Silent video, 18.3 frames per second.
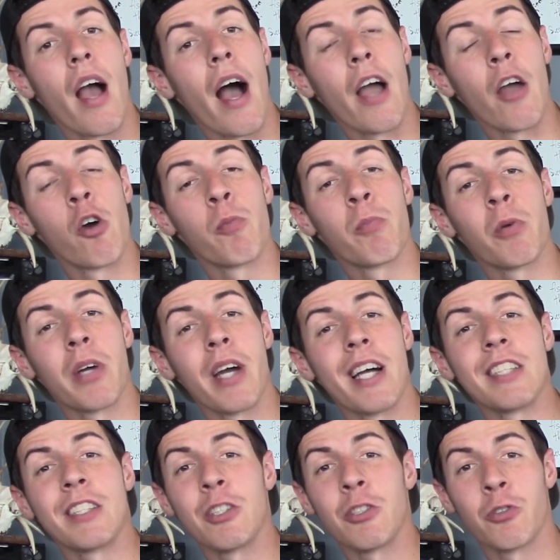I hope you
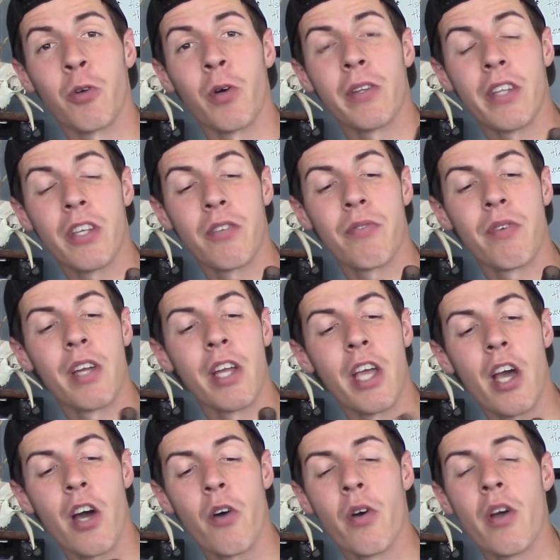guys enjoyed this
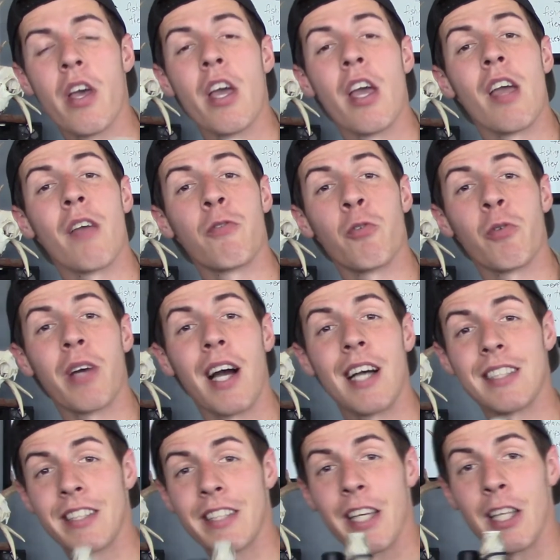video. If you
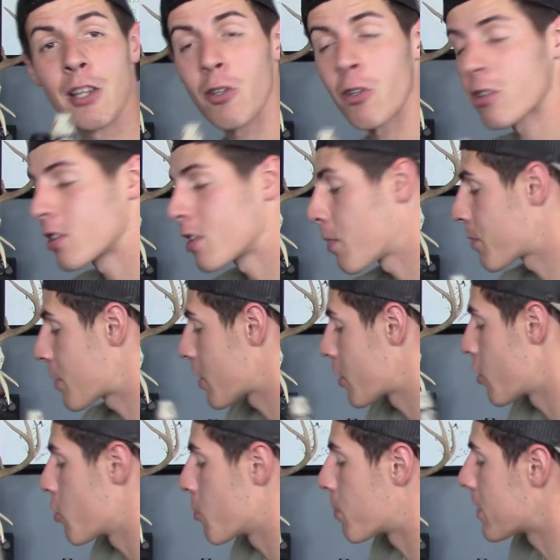guys did learn
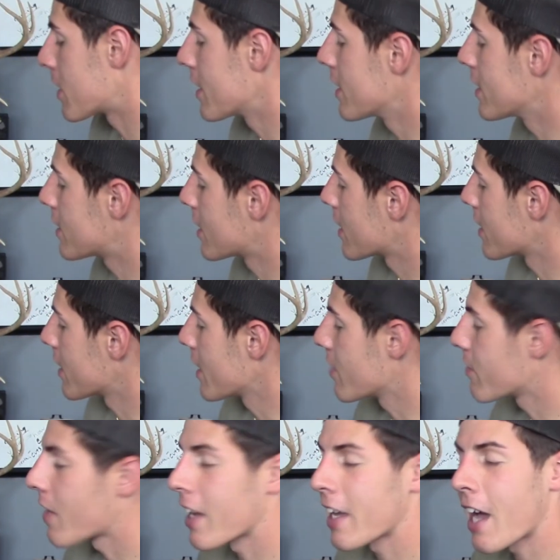something new, please
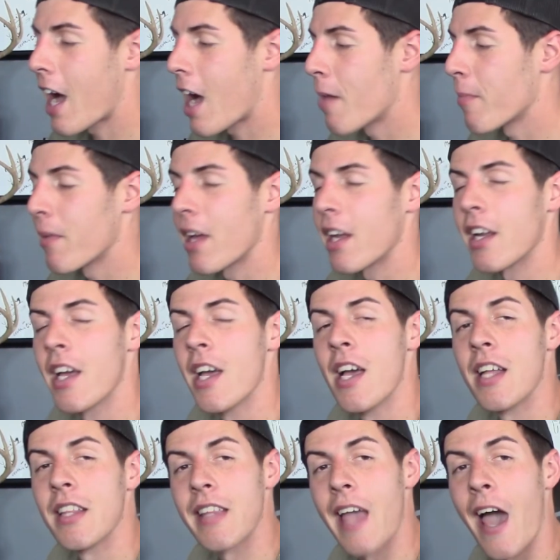leave a comment
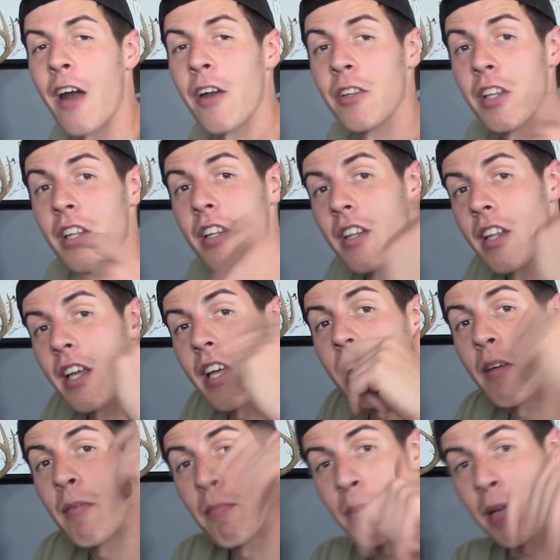down
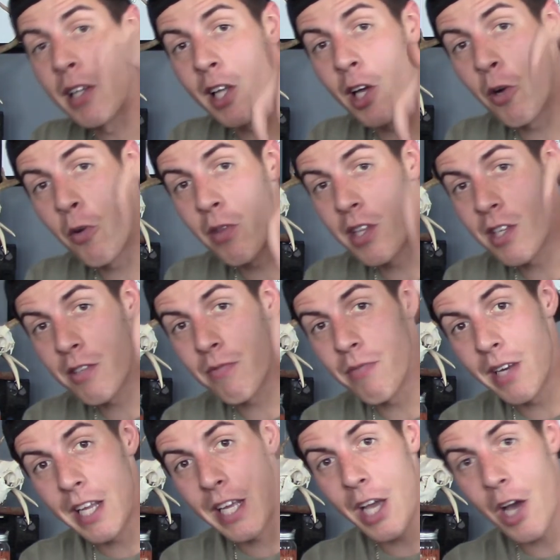below this
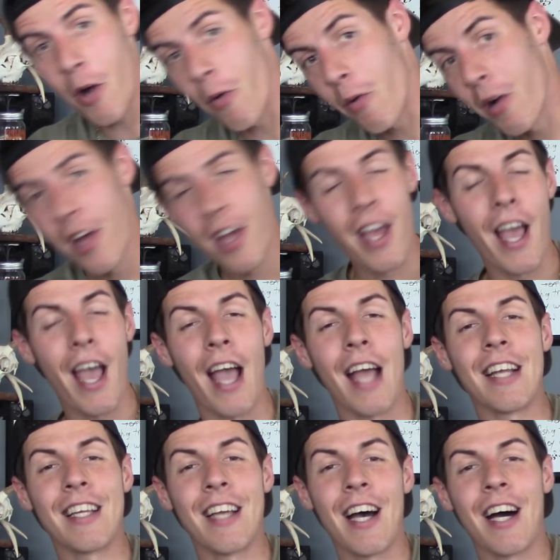video,
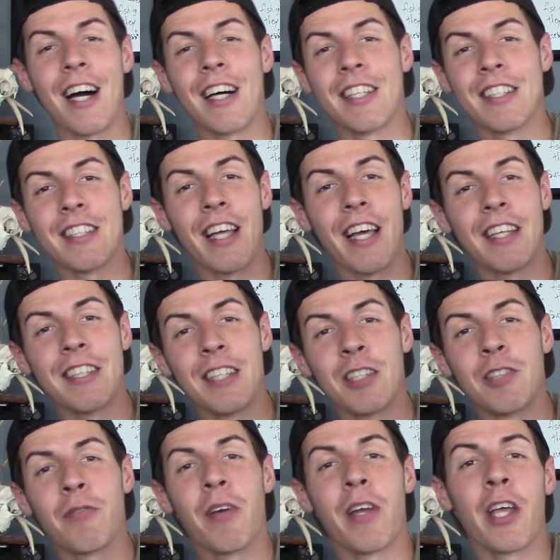and like
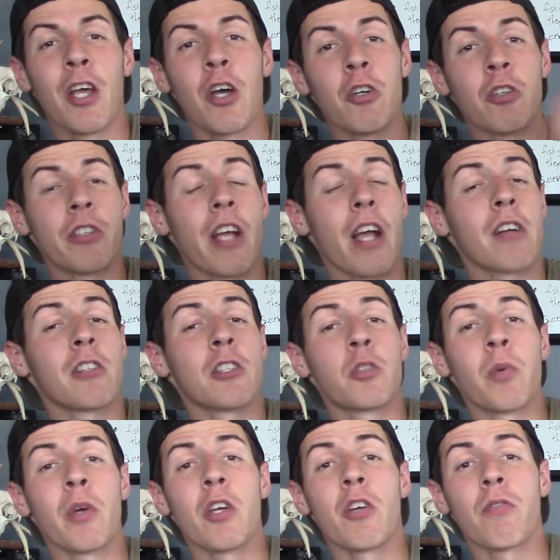this video, share
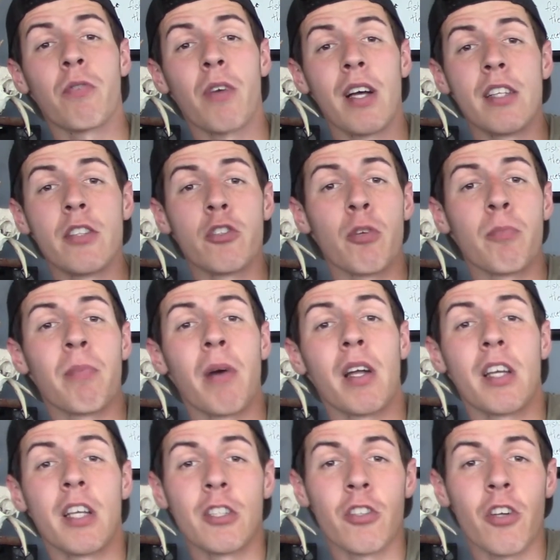this with your friends, your
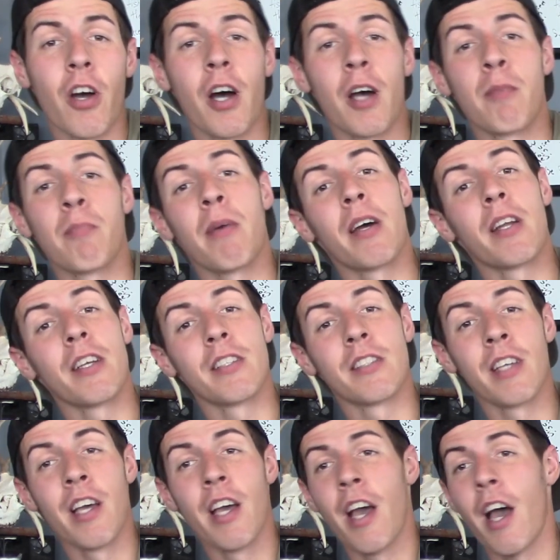buddies, your hunting
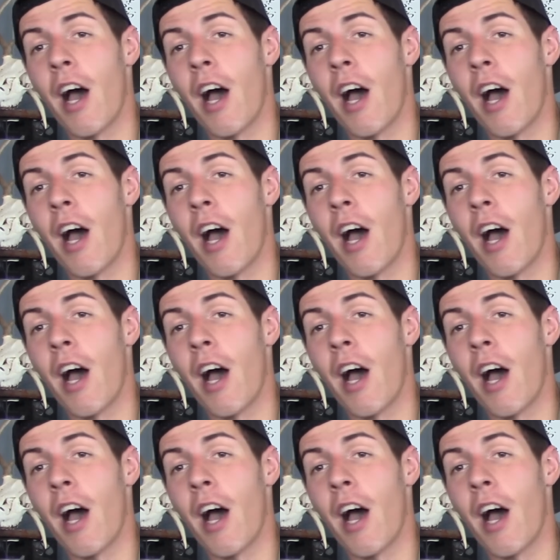buddies,